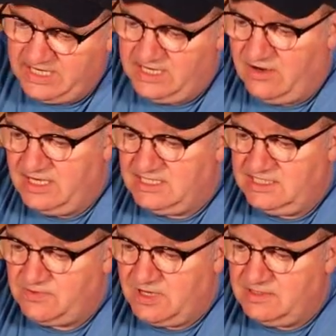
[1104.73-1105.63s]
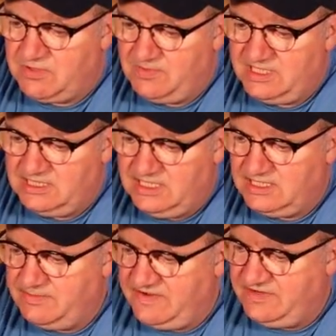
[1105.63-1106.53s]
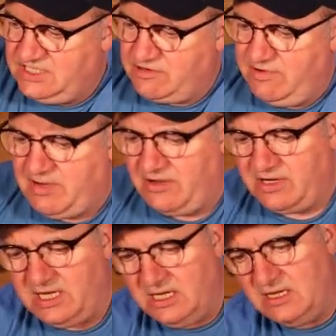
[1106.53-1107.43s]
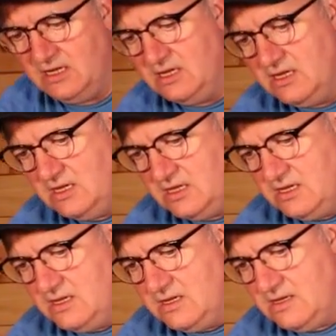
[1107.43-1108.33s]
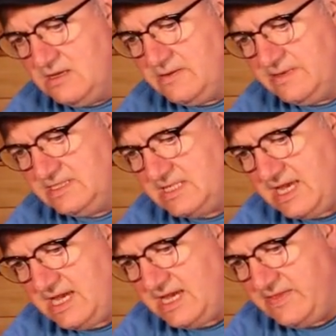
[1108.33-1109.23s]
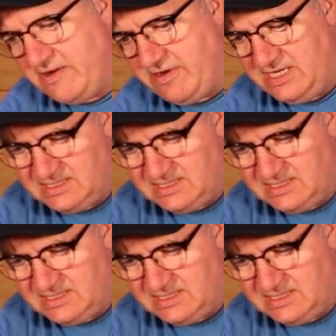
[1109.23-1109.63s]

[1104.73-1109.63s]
went in nice. This one probably just needs a bit of a jiggery pokey. It's there and there it